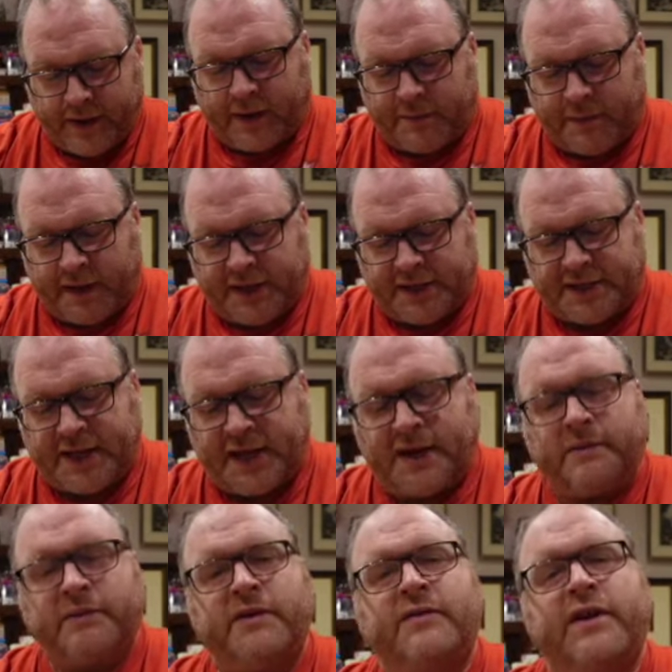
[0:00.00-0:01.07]
but it's
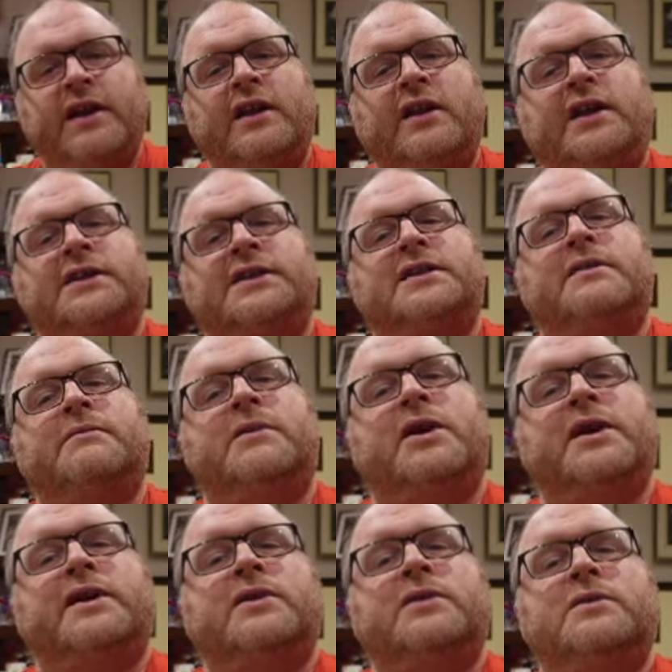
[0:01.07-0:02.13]
here we realise that
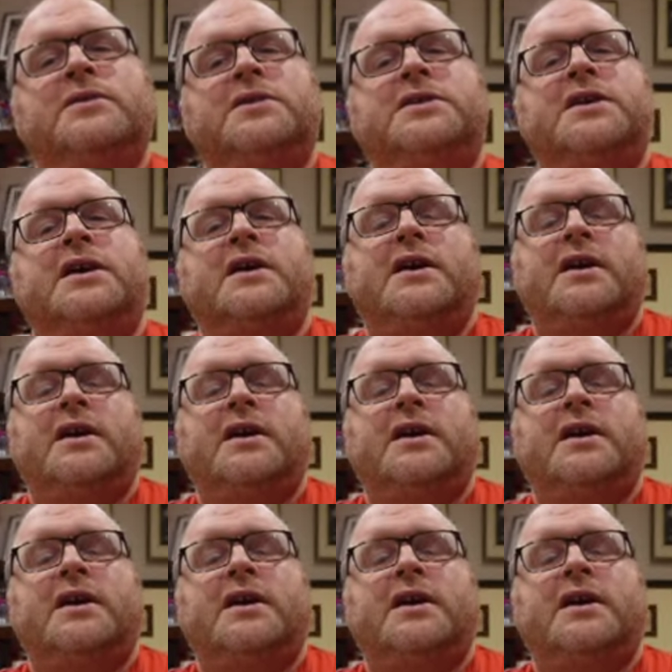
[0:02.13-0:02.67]
Michael's